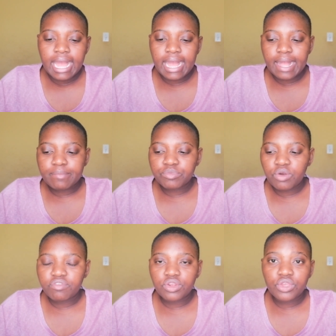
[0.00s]

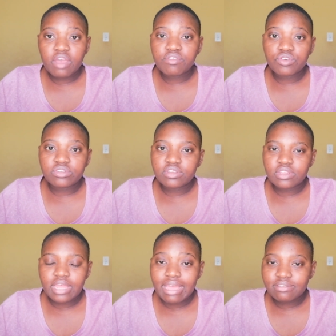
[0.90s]
Hopefully you haven't written
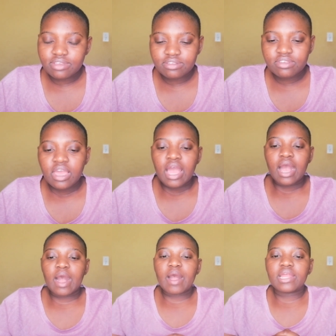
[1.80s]
it as yet,
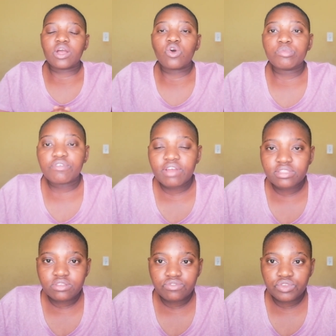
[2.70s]
and I hope you
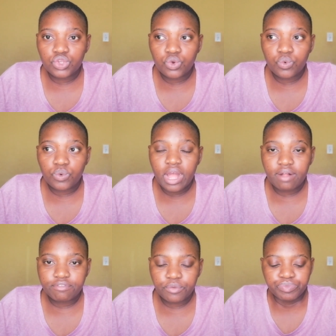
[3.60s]
find this video
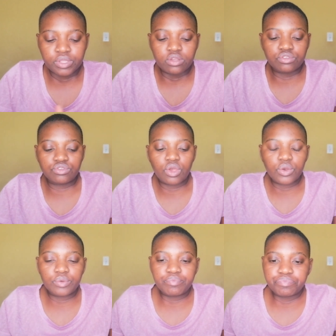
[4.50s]
helpful.
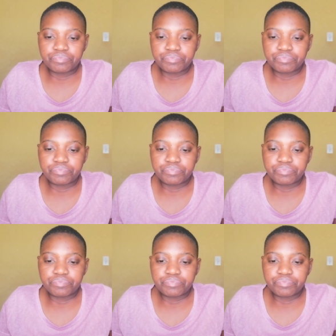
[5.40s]
So